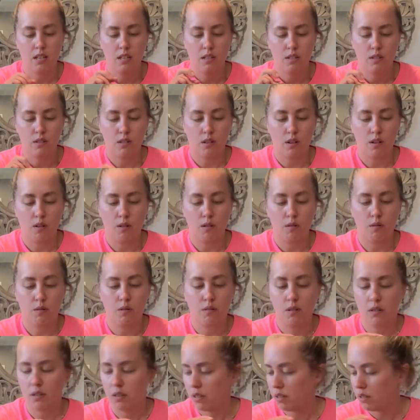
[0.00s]
So
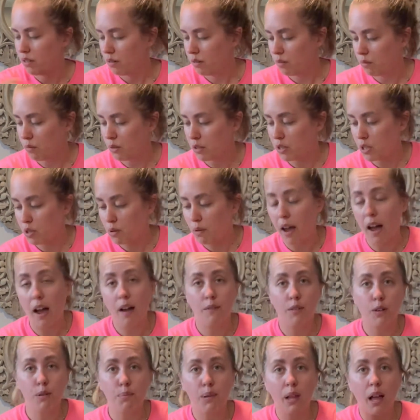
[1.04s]
once you have
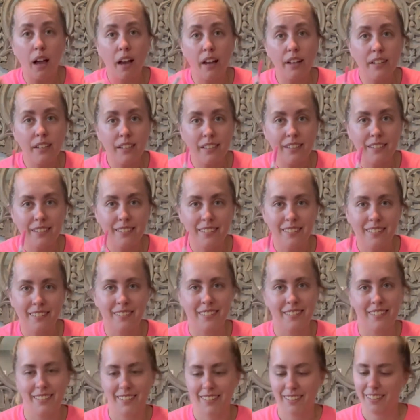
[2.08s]
your blood,
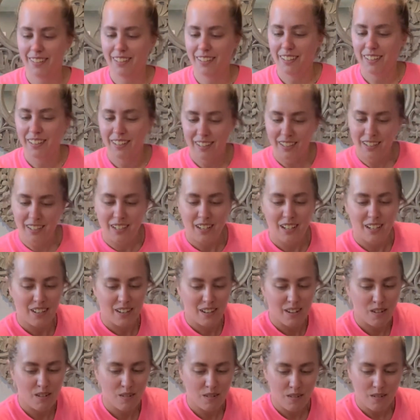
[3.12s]

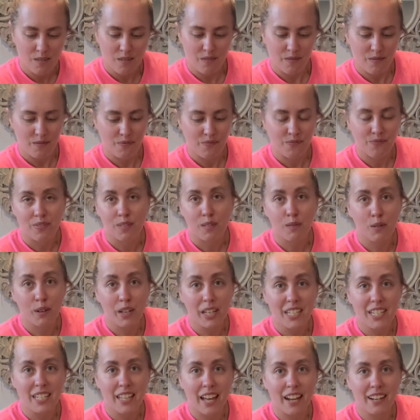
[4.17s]
we'll get
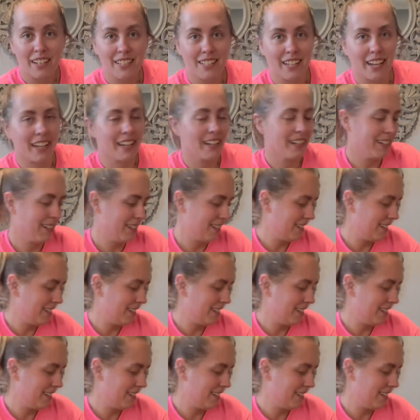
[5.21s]
to that in a second.